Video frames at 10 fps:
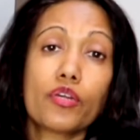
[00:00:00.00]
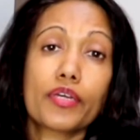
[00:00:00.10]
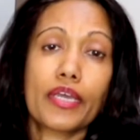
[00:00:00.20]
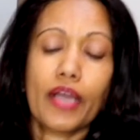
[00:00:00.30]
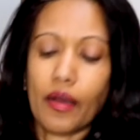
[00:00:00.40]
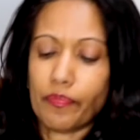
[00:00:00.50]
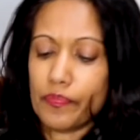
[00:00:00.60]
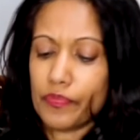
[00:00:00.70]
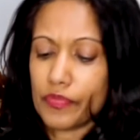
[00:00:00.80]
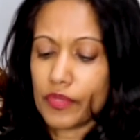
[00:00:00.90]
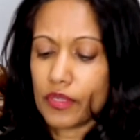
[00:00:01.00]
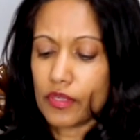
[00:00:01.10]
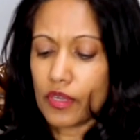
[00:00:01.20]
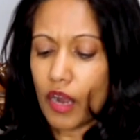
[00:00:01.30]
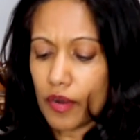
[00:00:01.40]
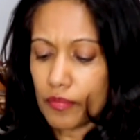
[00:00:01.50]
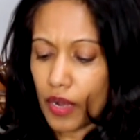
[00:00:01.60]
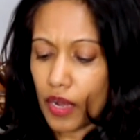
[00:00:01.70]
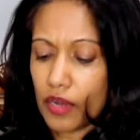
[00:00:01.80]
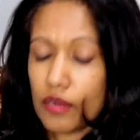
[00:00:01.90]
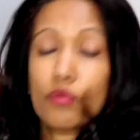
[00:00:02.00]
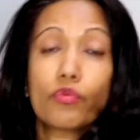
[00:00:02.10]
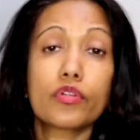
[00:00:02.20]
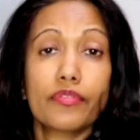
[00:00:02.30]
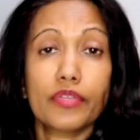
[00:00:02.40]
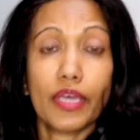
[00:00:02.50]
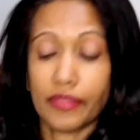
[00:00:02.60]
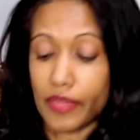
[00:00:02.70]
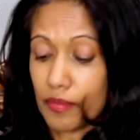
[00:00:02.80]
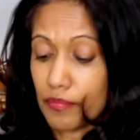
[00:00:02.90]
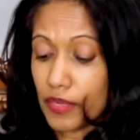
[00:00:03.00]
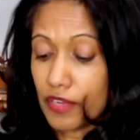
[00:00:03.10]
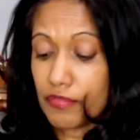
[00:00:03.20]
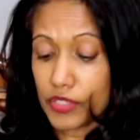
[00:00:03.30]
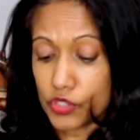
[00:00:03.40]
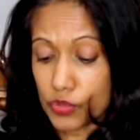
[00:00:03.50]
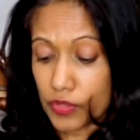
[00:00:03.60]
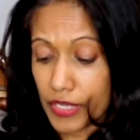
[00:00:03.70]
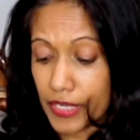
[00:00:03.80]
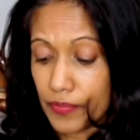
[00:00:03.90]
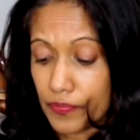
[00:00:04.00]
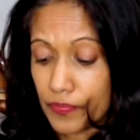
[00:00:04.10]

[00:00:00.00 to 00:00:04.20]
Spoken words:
looking up, Karma will get them eventually.